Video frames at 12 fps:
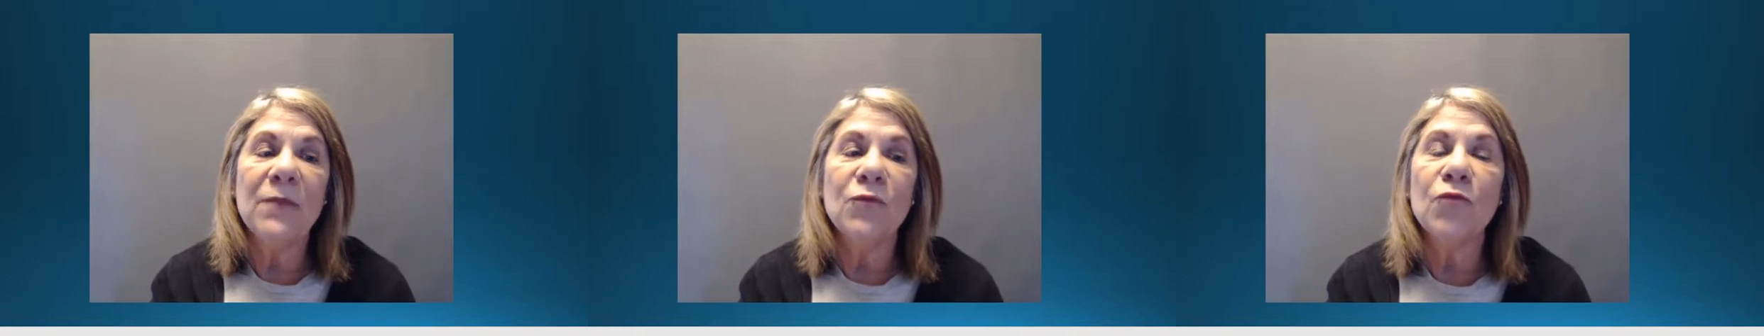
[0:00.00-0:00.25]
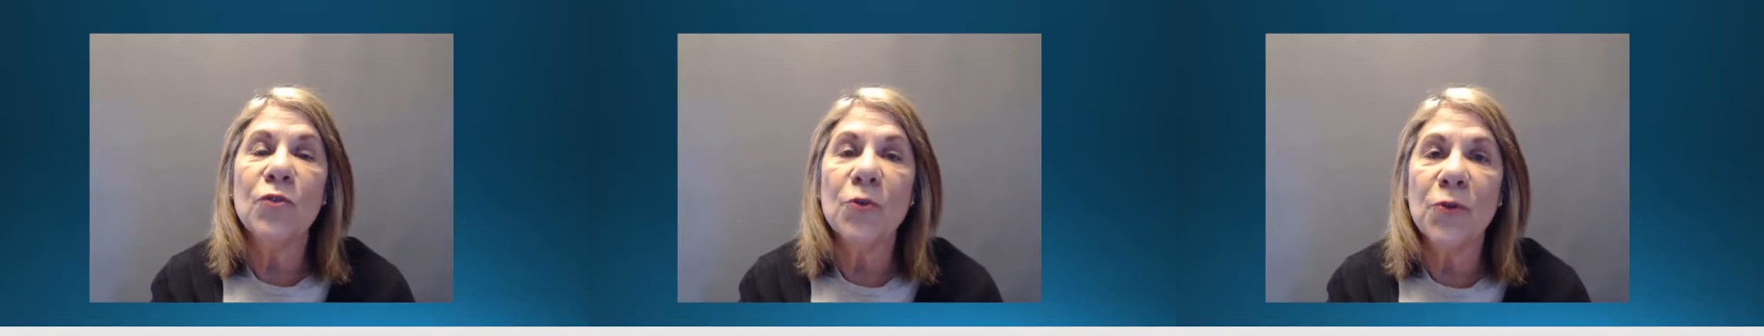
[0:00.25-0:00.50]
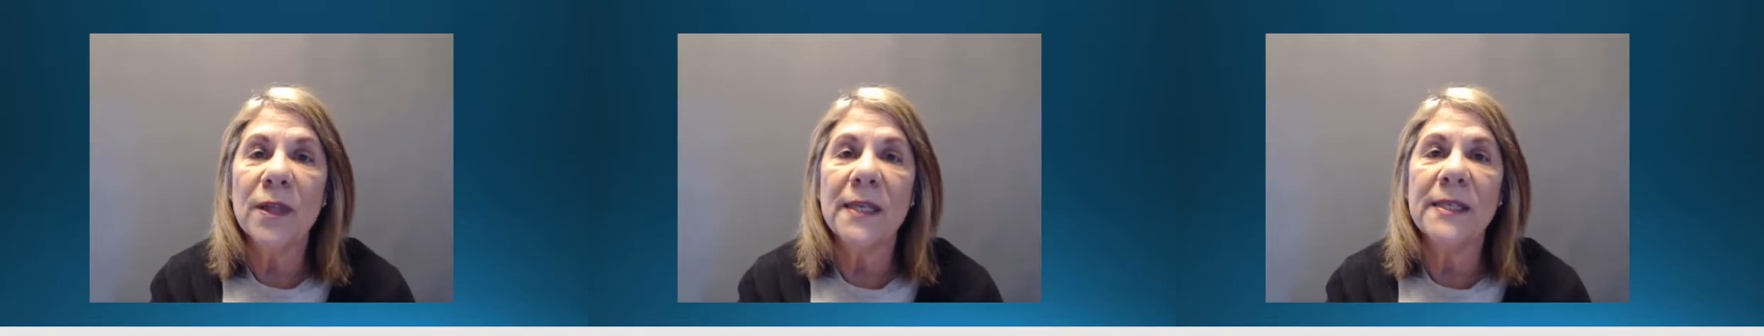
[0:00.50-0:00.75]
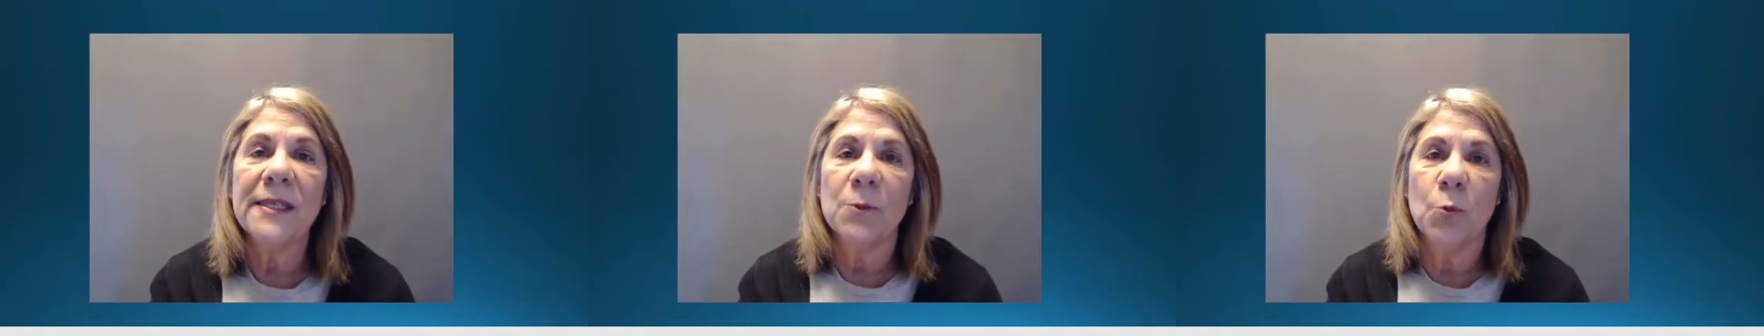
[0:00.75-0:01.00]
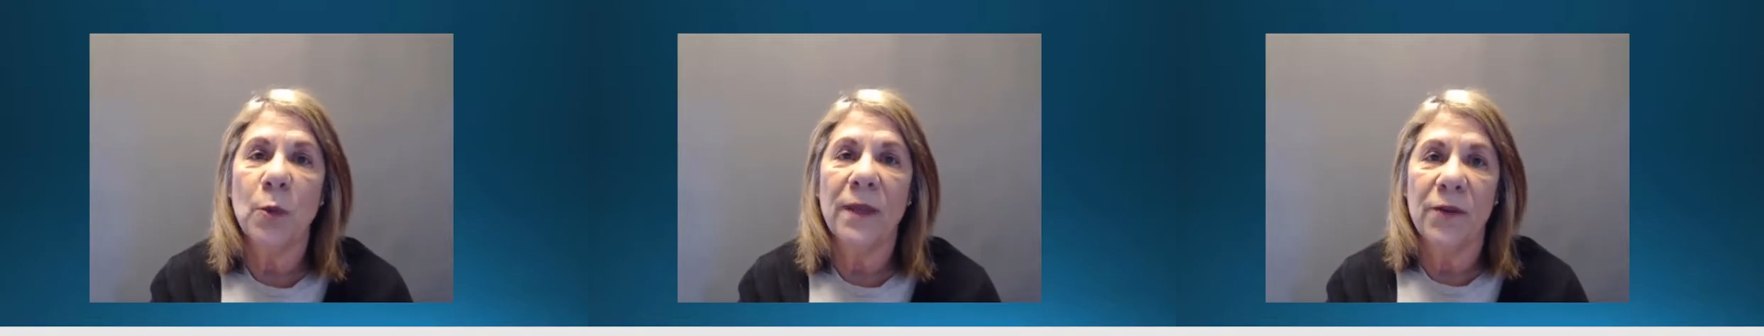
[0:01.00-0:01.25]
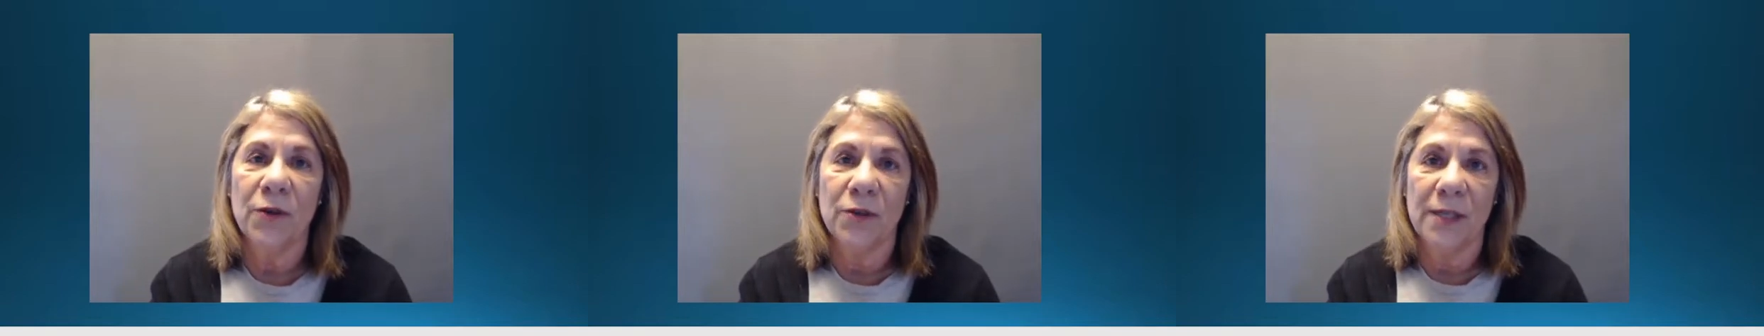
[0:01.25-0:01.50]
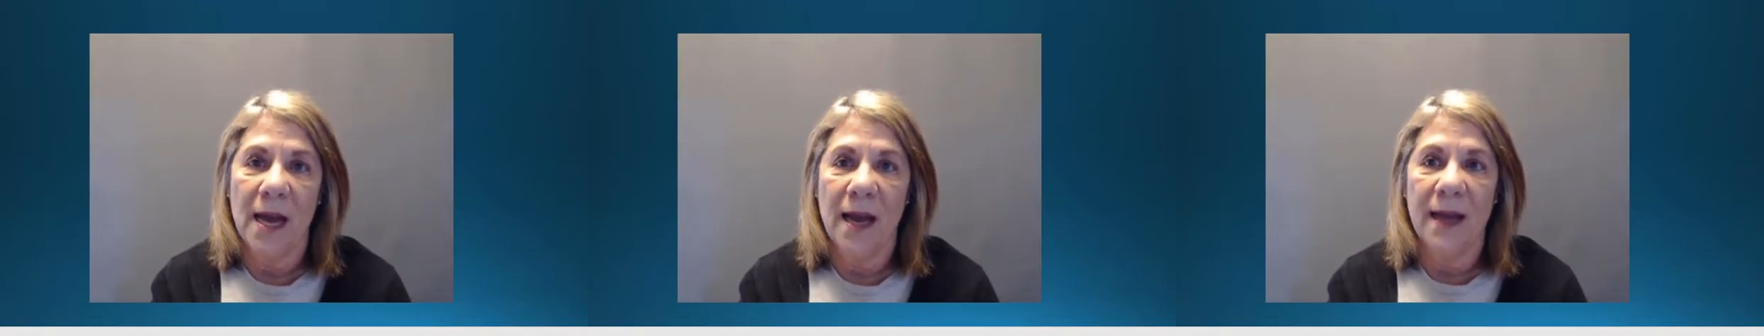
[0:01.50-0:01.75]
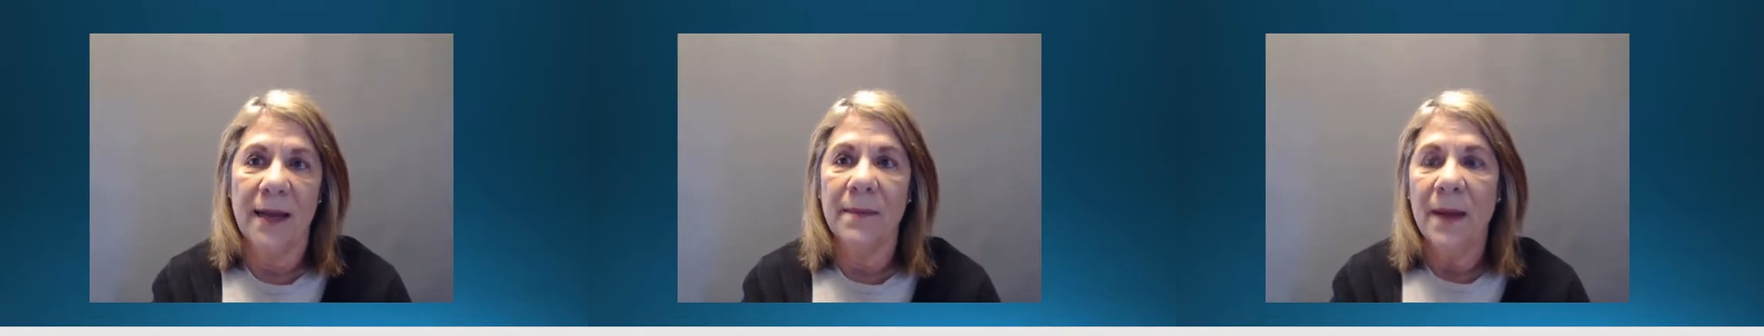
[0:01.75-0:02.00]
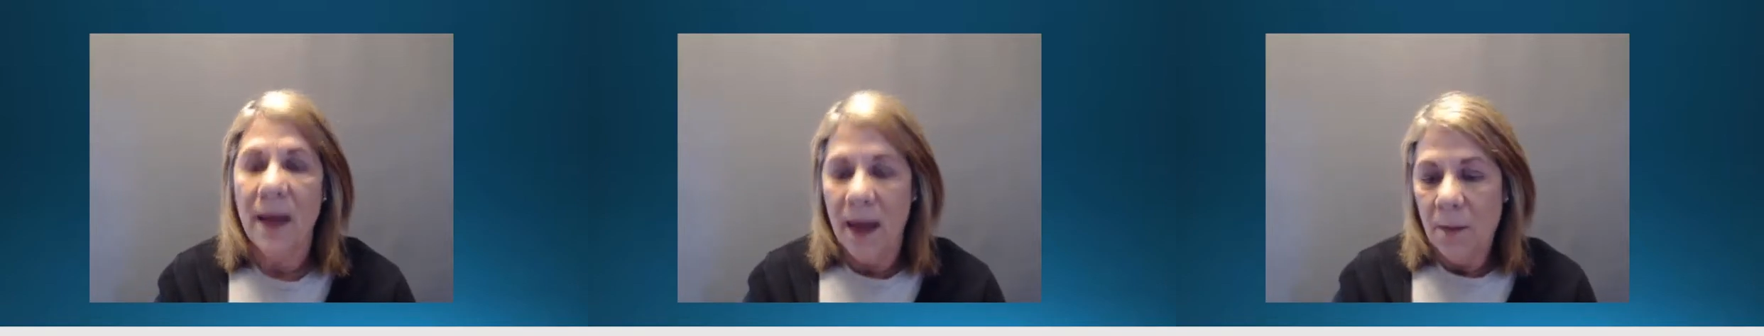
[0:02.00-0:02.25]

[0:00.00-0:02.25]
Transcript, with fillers: ruthless with your time.